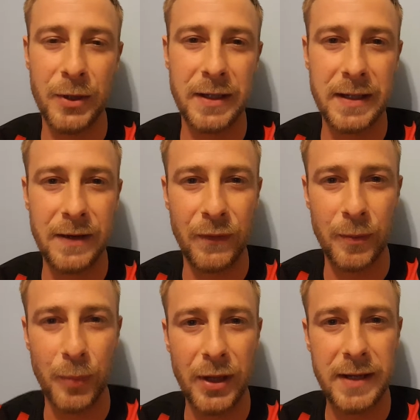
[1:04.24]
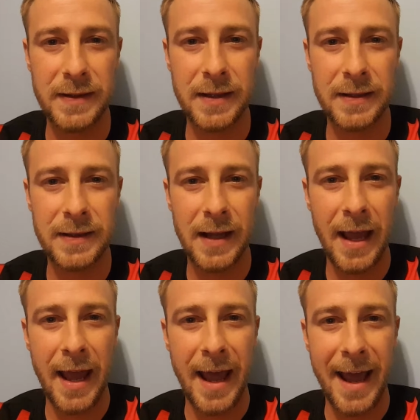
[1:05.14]
into different places,
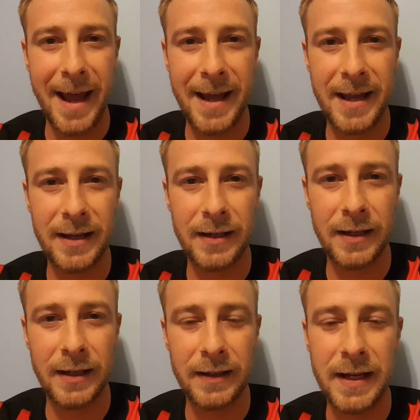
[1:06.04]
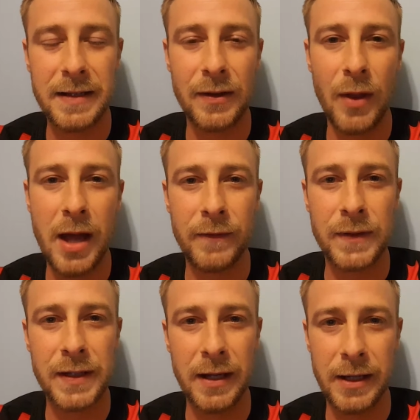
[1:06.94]
and it takes a lot of
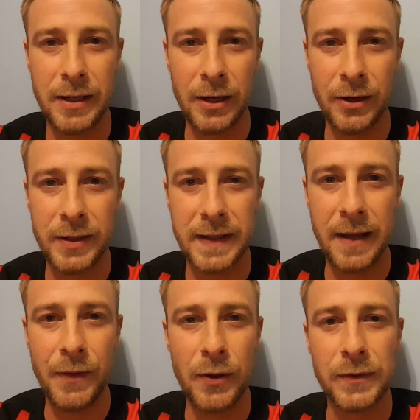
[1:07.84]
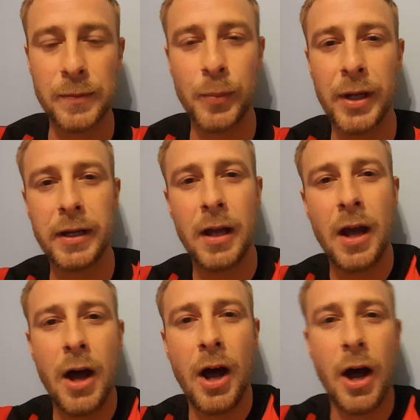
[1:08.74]
study to understand those. But
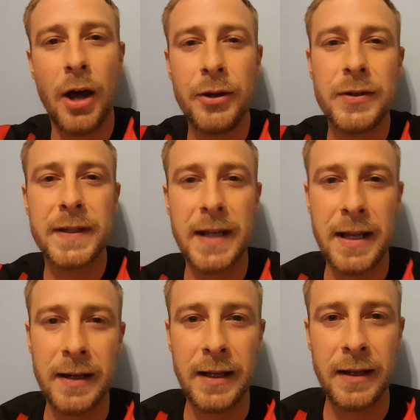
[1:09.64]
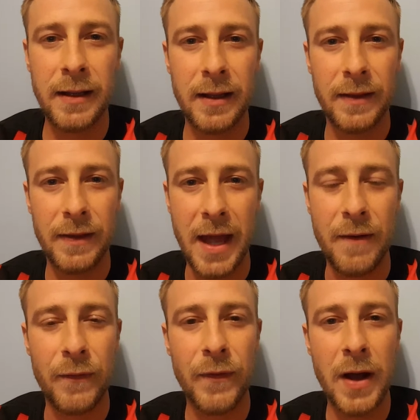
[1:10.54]
understanding
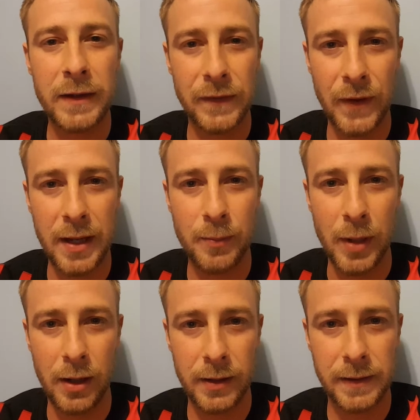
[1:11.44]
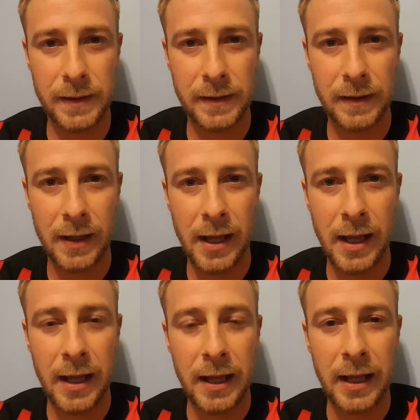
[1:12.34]
that phosphate bonds
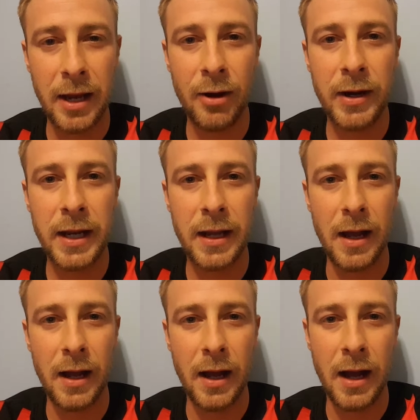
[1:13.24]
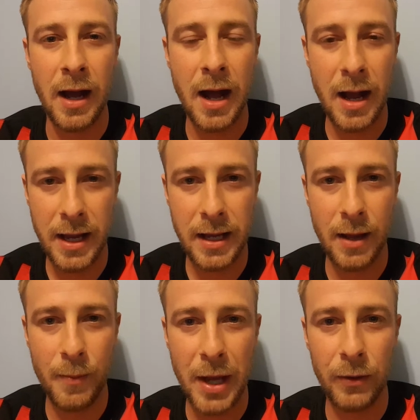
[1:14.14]
carry a high
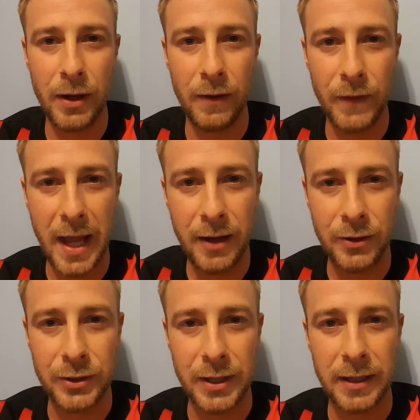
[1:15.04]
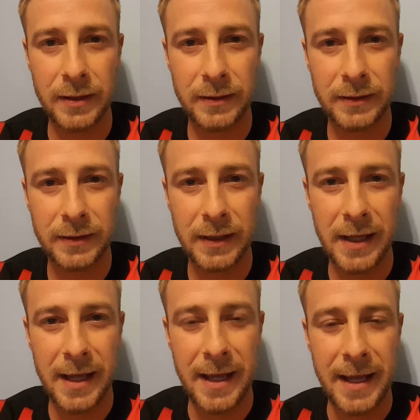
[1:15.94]
amount of energy
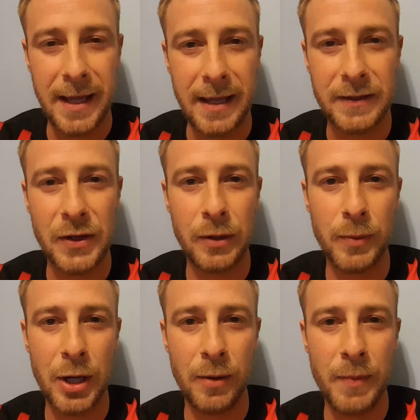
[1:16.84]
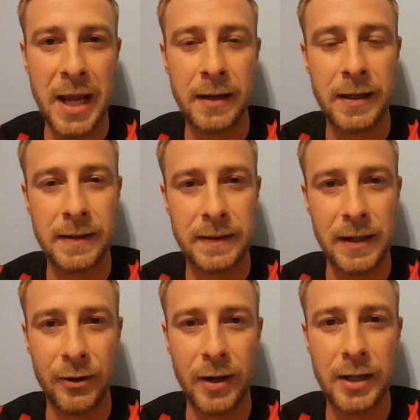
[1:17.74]
is going to be our main
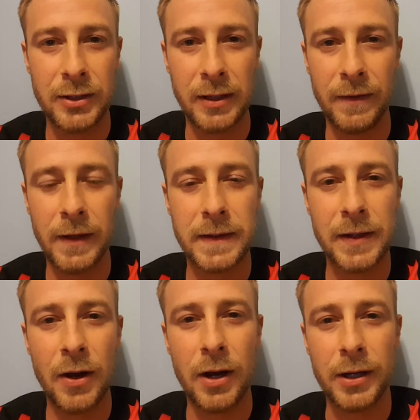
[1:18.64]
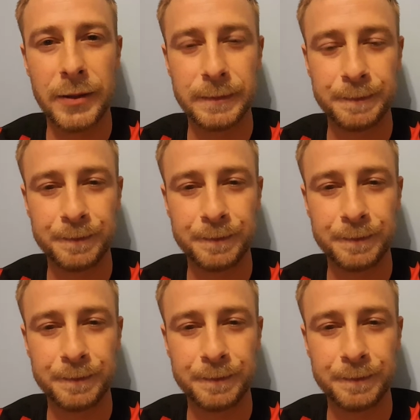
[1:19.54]
consideration in this talk.